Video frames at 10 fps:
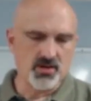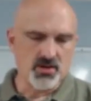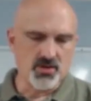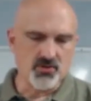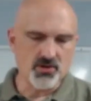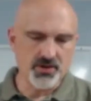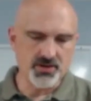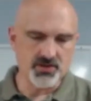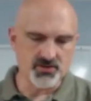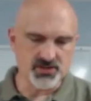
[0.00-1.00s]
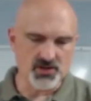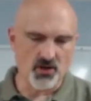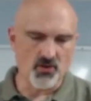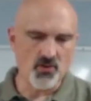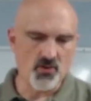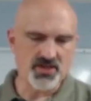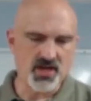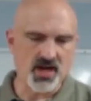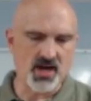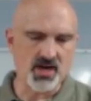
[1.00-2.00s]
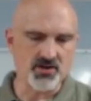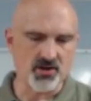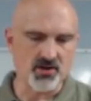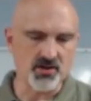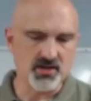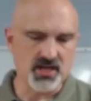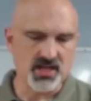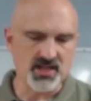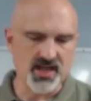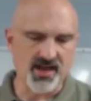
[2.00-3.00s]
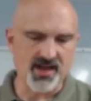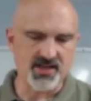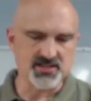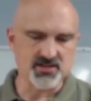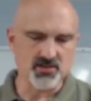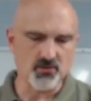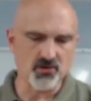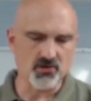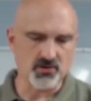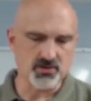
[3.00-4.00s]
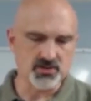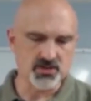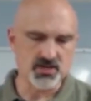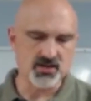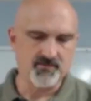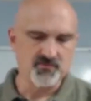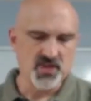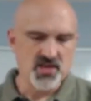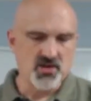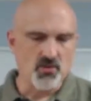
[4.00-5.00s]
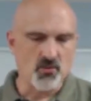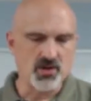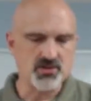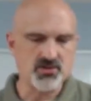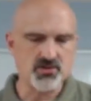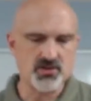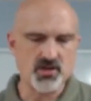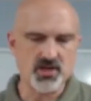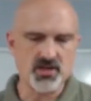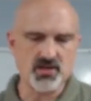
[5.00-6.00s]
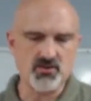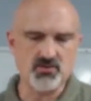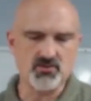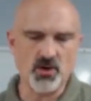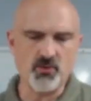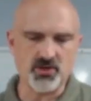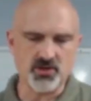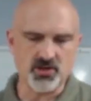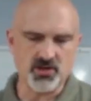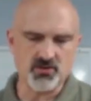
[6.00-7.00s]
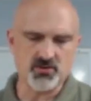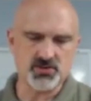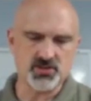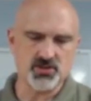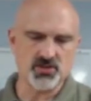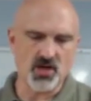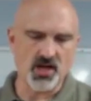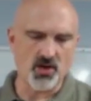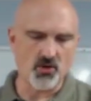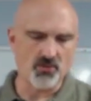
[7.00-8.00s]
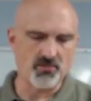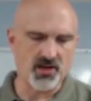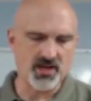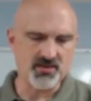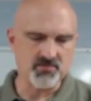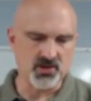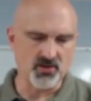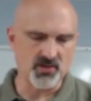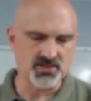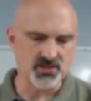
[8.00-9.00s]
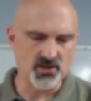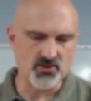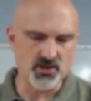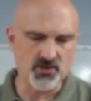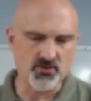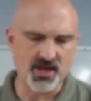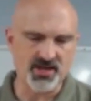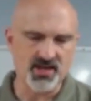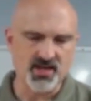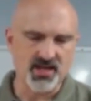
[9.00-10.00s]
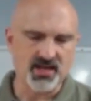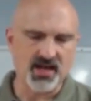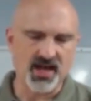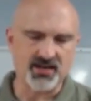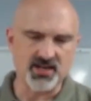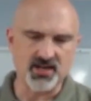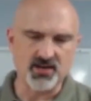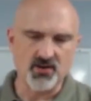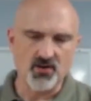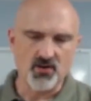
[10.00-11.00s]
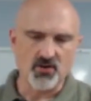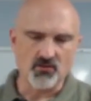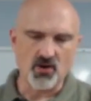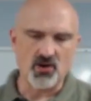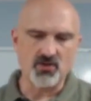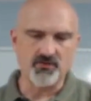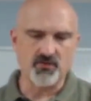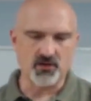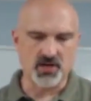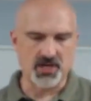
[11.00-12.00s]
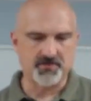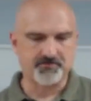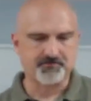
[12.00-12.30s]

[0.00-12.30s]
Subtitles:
you could do so with honor in the eyes of the world, so that no one could accuse or blame you as though you had gotten it wrongfully.